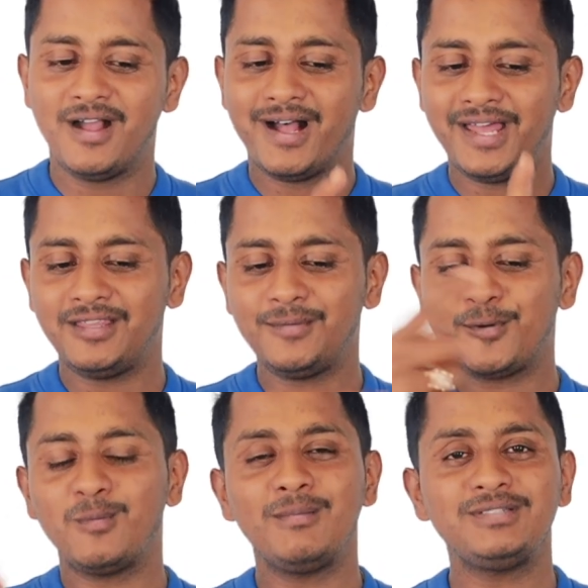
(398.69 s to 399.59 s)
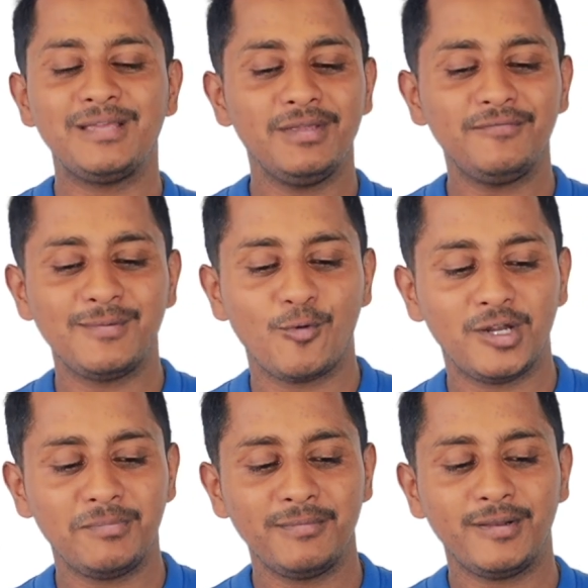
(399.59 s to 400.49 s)
Another problem stemming from
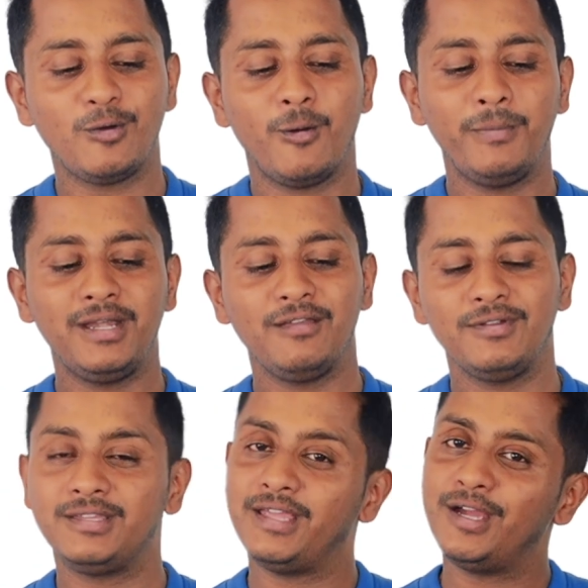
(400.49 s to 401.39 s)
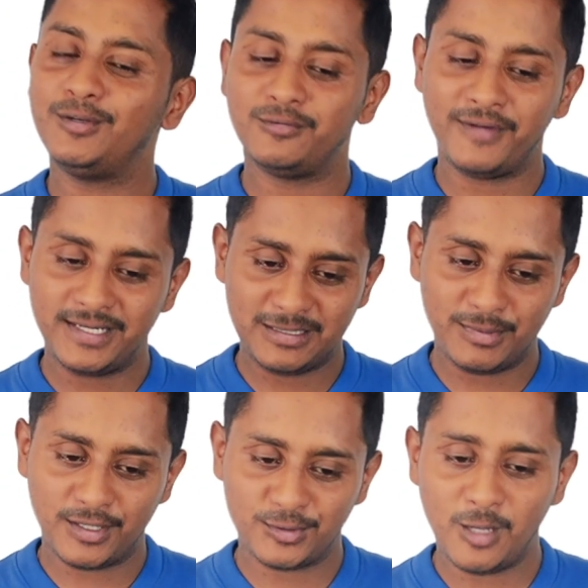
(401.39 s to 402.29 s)
older people competing with young to find
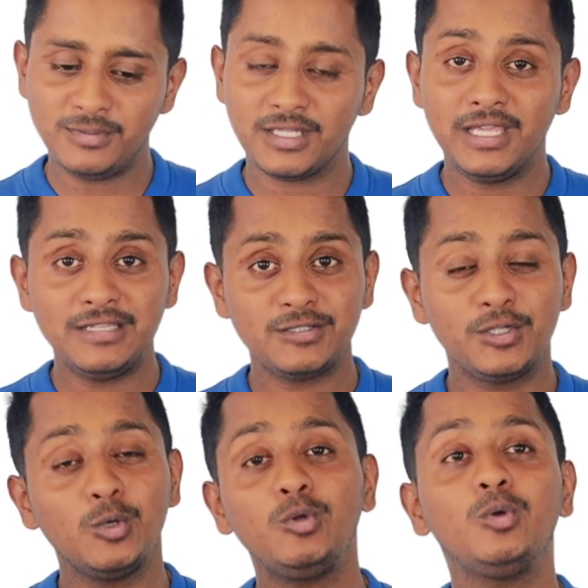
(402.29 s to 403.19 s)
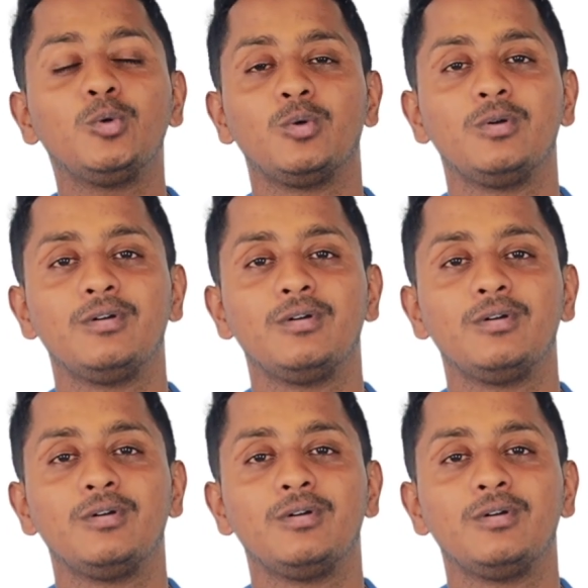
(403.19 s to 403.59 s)
similar jobs is due to,